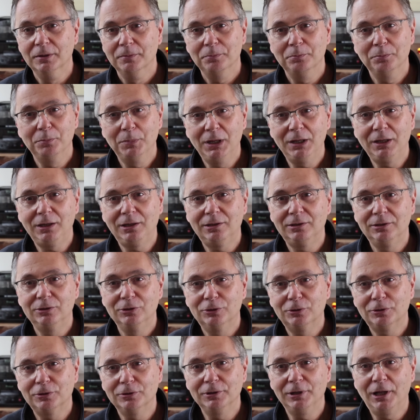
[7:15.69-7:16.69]
make
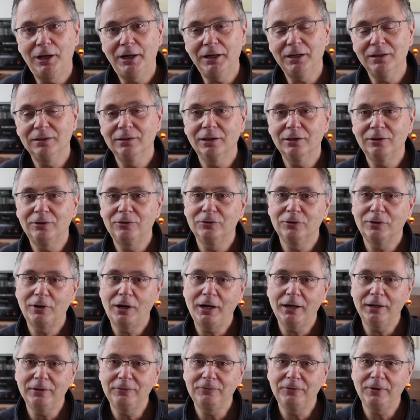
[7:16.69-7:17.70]
your line that your
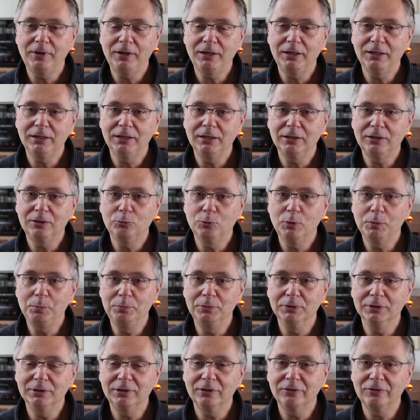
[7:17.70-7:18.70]
hi-fi
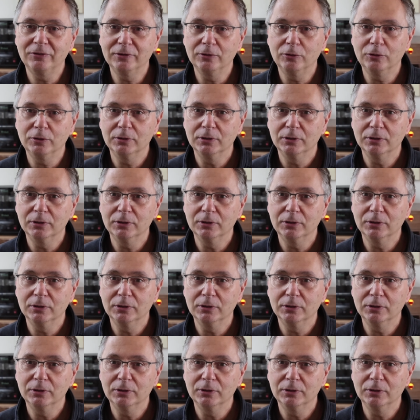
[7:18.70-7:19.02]
equipment is